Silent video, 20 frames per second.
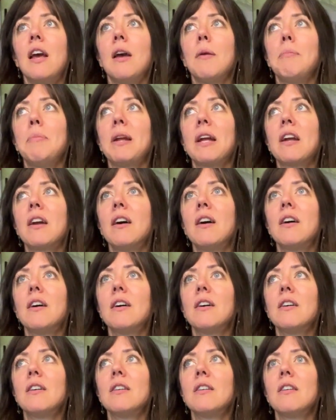
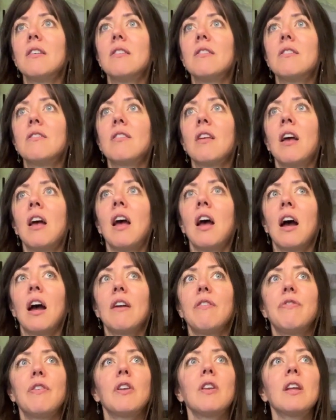because I
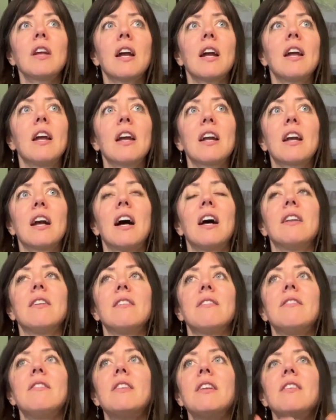felt like I had
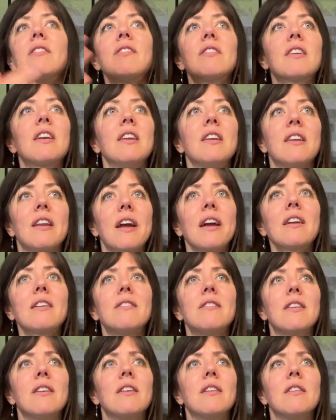gotten
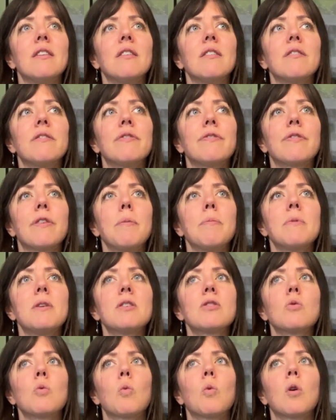disconnected from
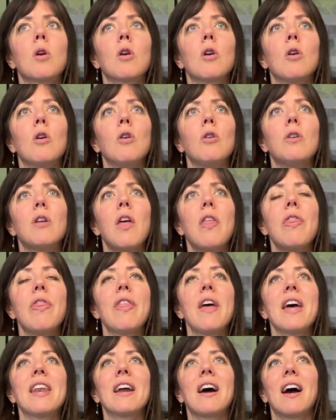this world
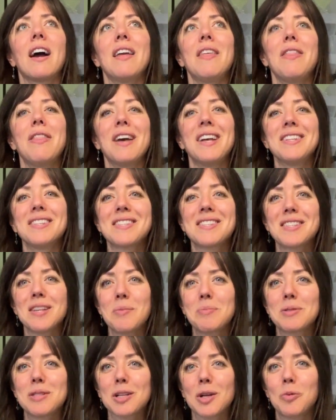that I then
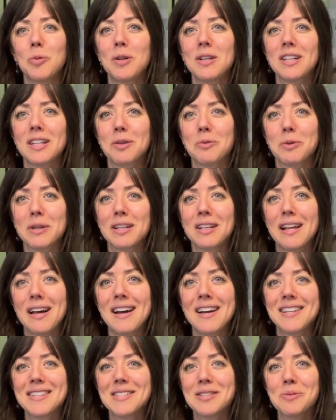subsequently
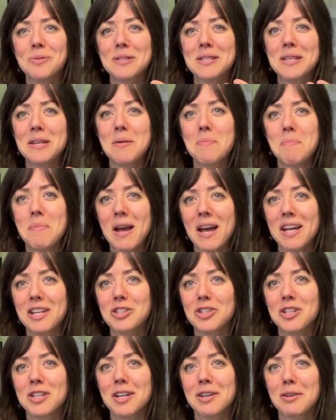realized was an
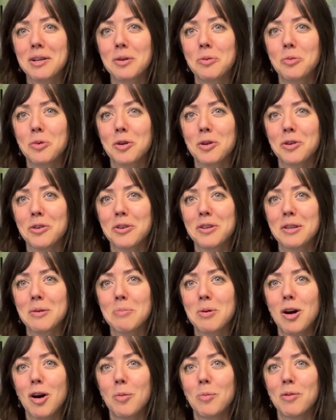imaginary world in the
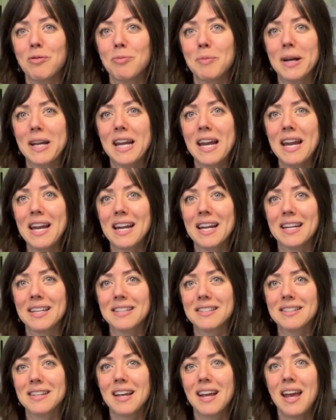palm of my hand.